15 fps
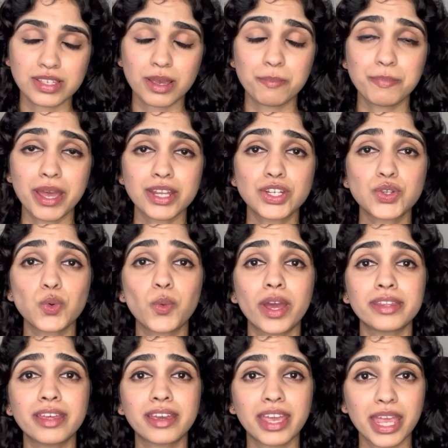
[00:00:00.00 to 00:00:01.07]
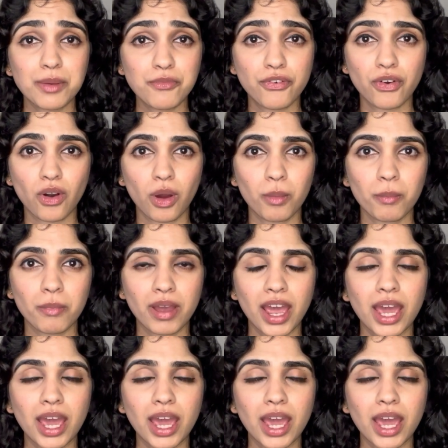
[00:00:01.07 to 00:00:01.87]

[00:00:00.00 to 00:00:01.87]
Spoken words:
compared to where they came from,